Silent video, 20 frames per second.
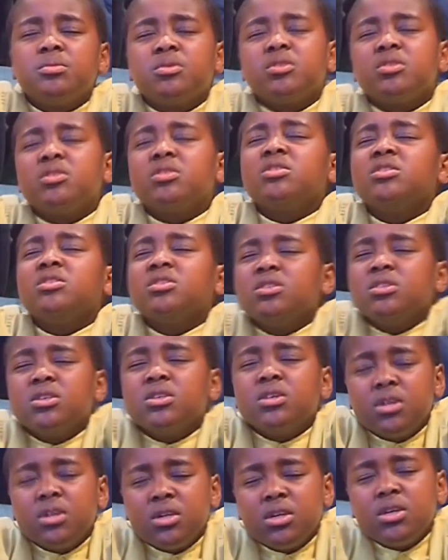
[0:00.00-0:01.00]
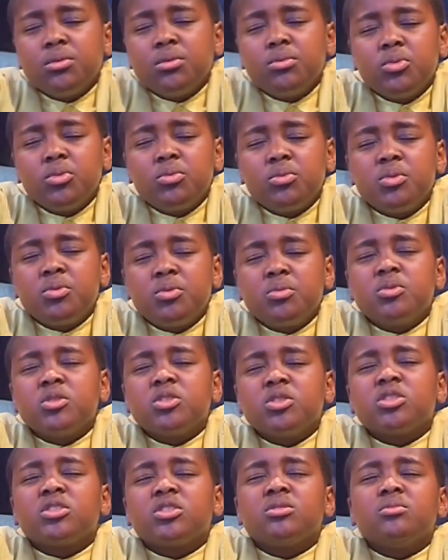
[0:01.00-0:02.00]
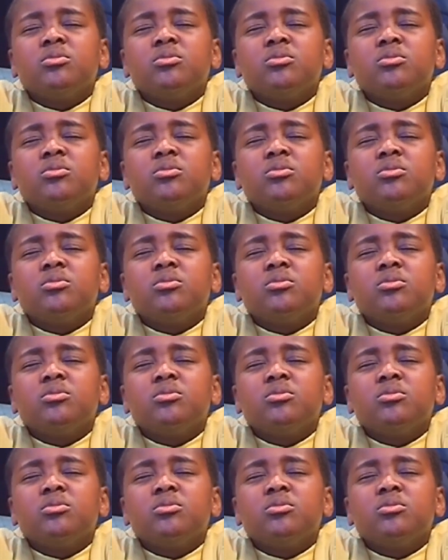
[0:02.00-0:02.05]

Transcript: how I had adorned you